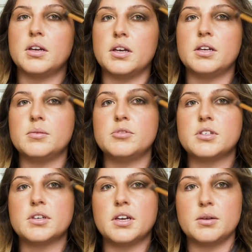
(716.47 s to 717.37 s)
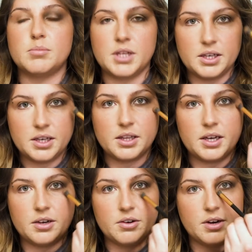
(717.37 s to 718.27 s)
And I'm just kind of blending
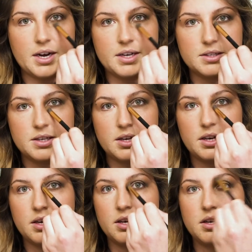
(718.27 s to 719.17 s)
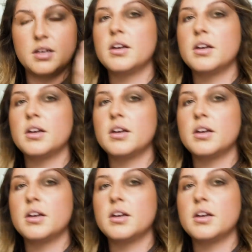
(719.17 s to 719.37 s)
like crazy.